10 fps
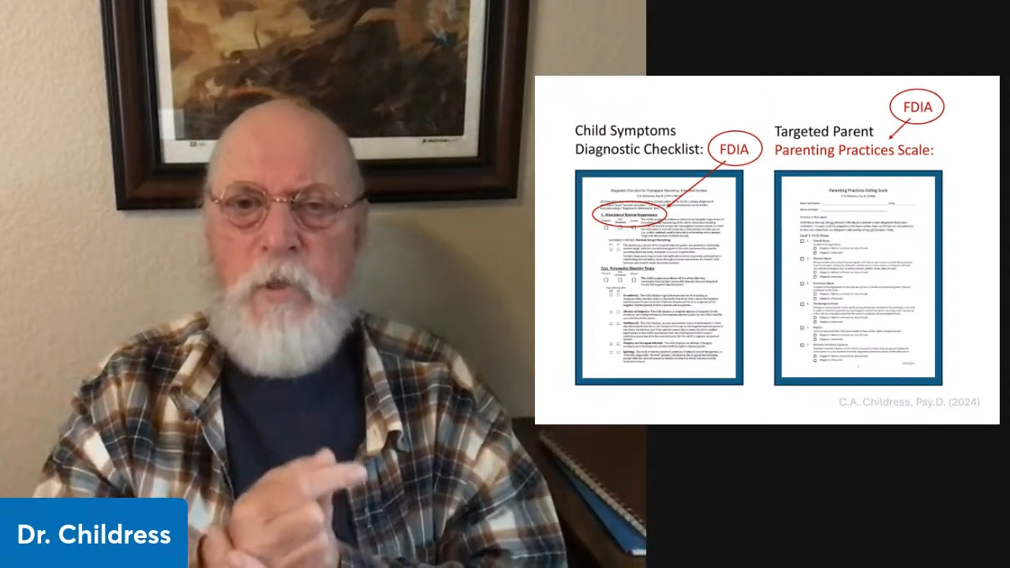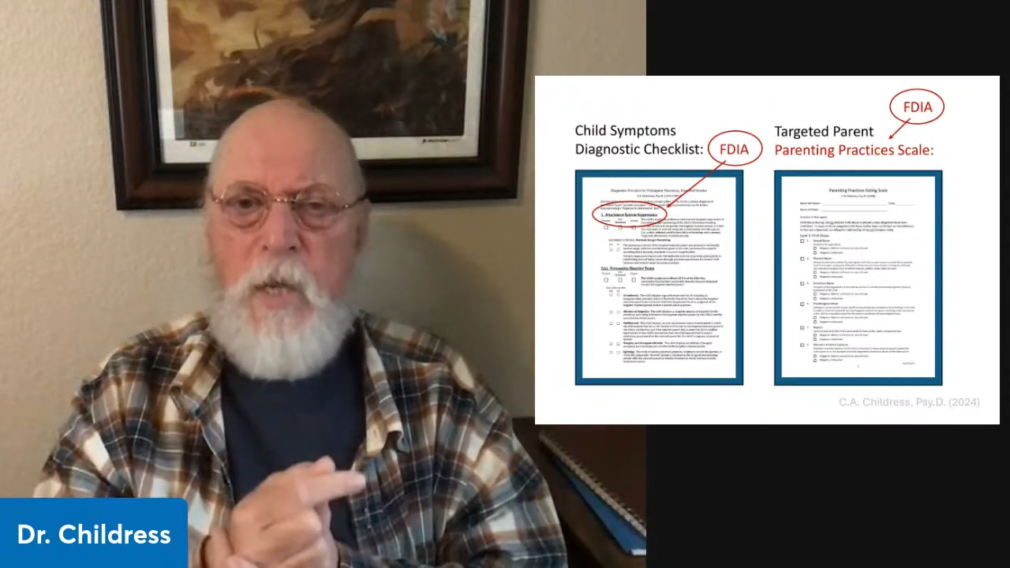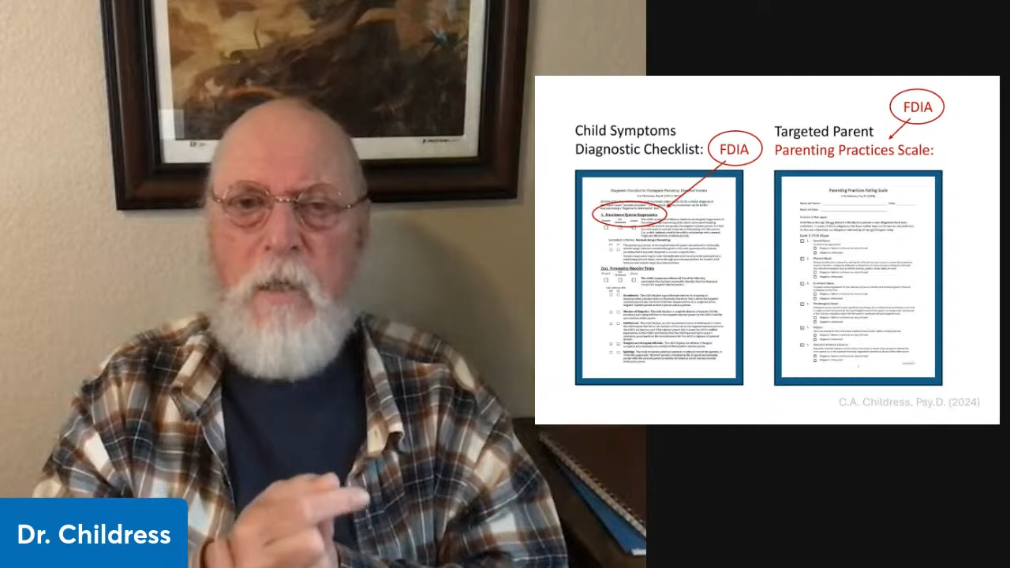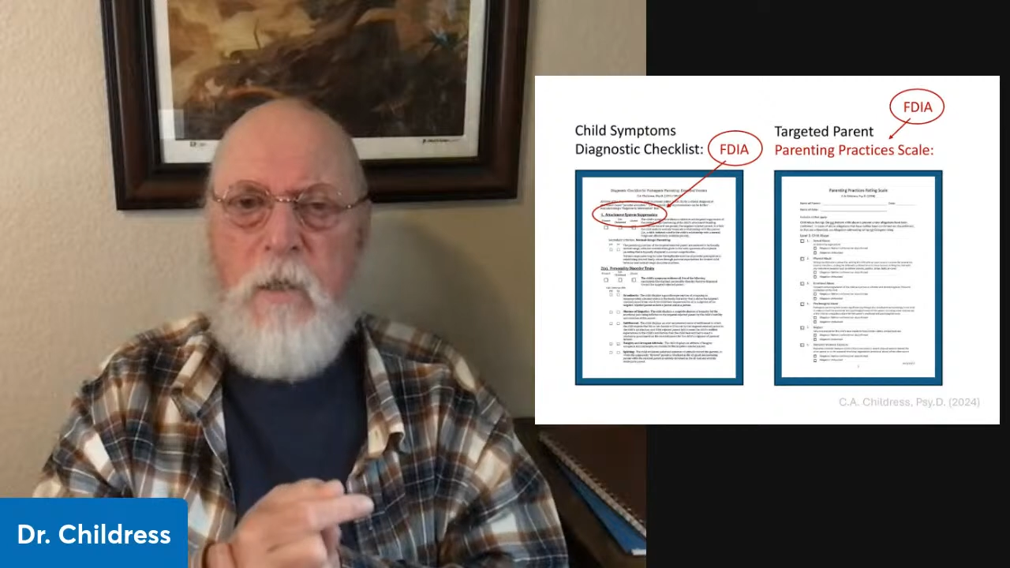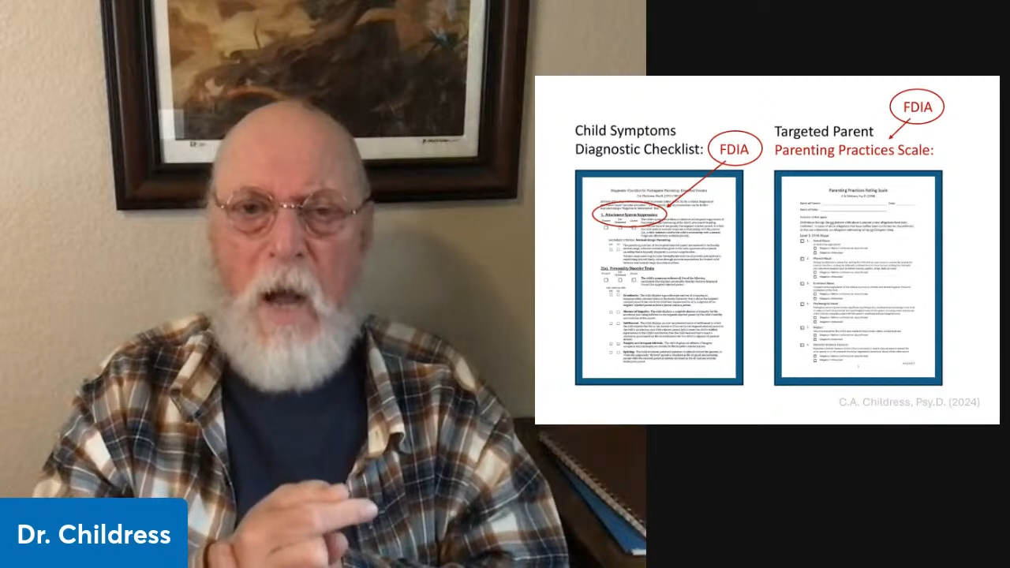
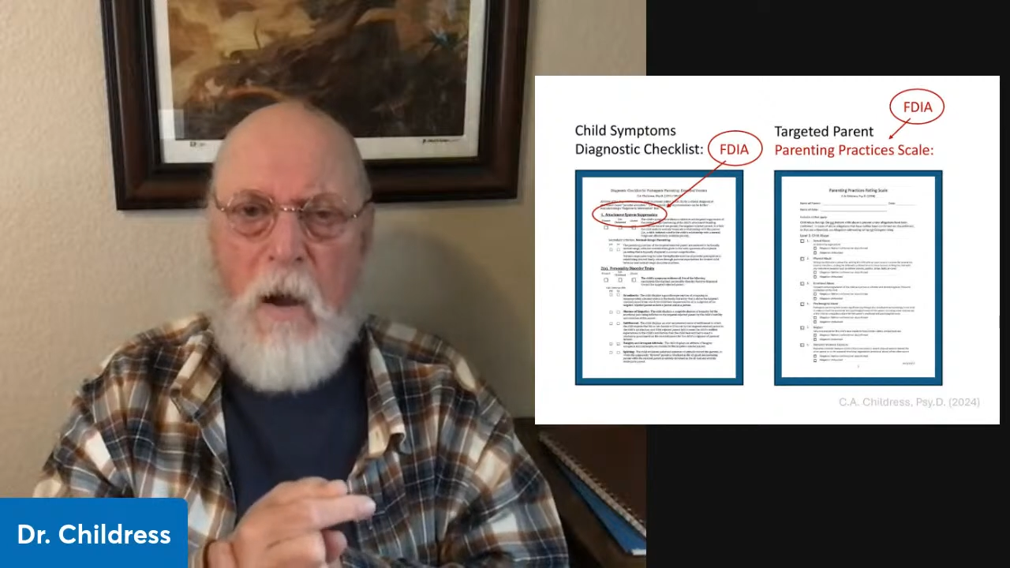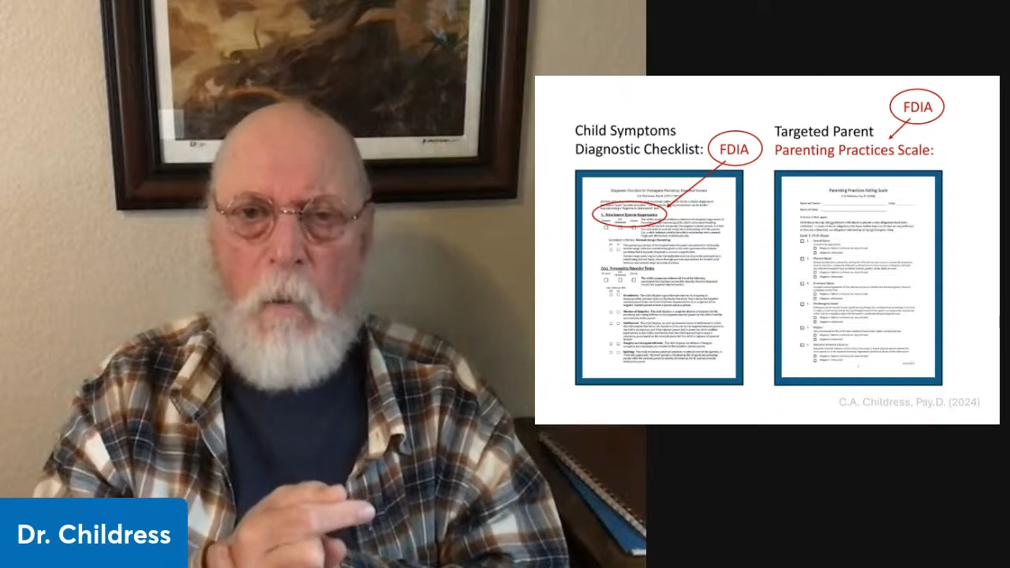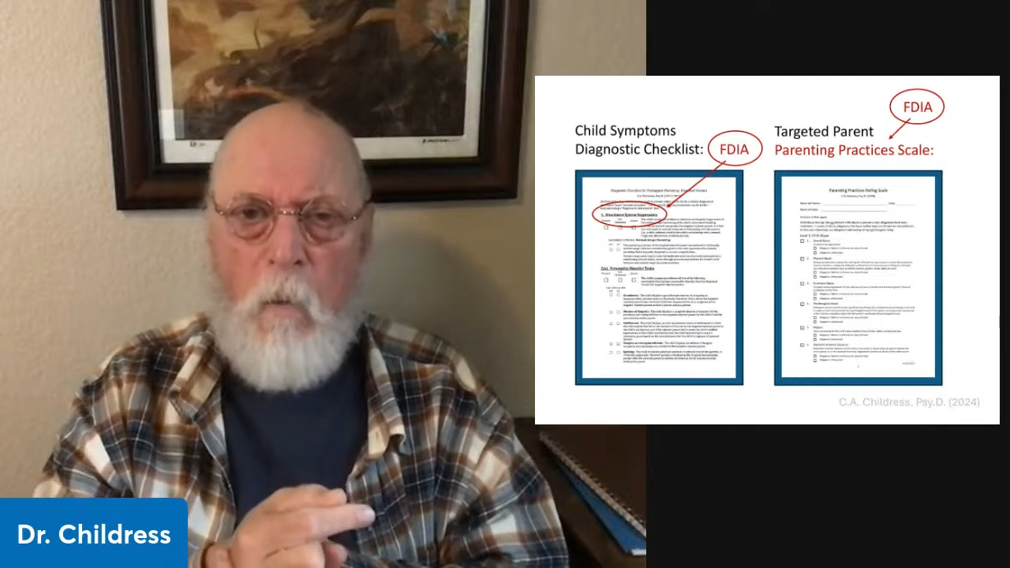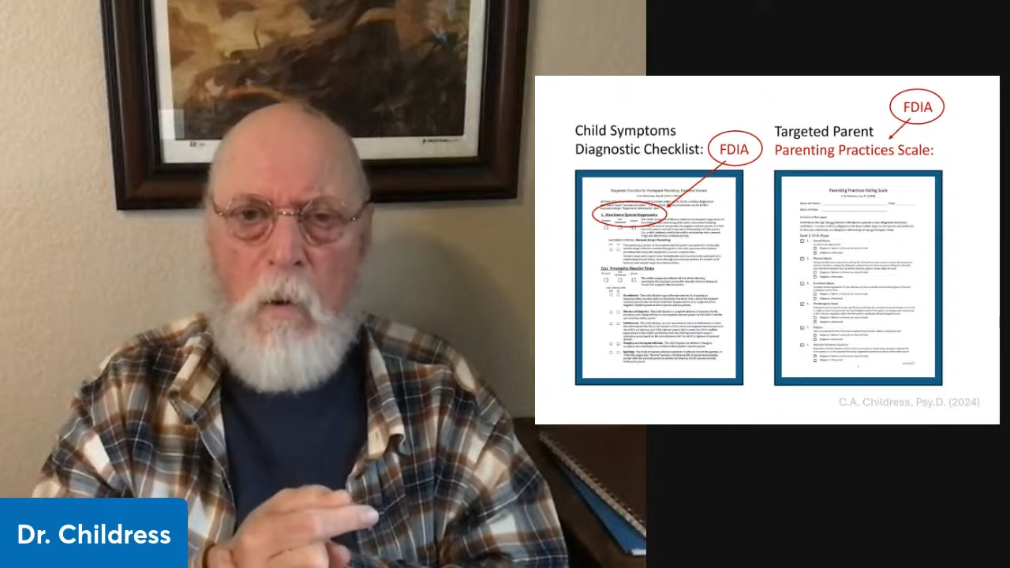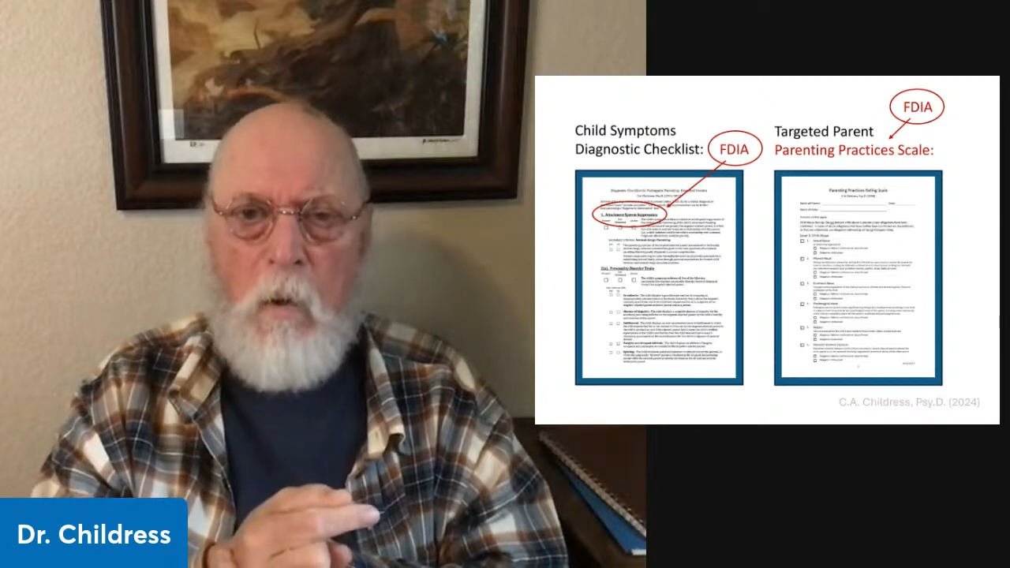saying, no,